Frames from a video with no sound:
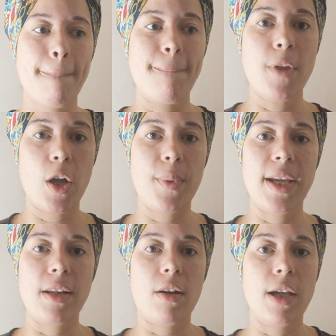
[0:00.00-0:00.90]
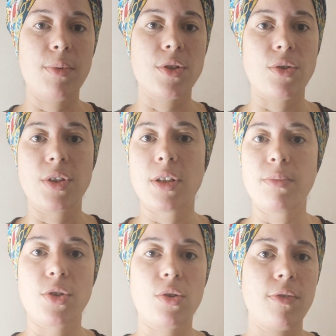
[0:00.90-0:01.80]
knowing that I was on
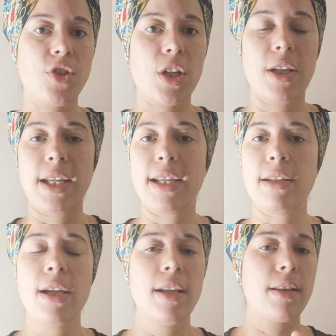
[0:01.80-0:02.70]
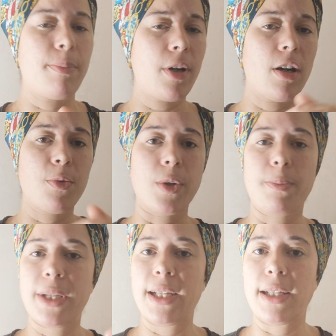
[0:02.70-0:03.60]
some sort of journey and the path would
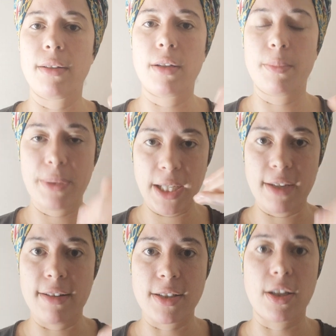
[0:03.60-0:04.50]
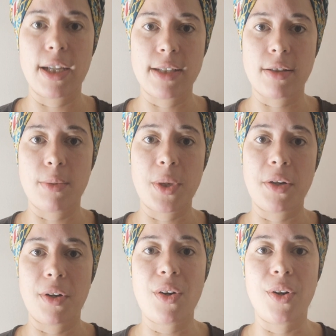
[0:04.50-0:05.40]
appear as I went
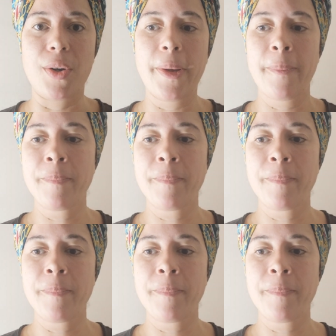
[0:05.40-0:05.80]
along,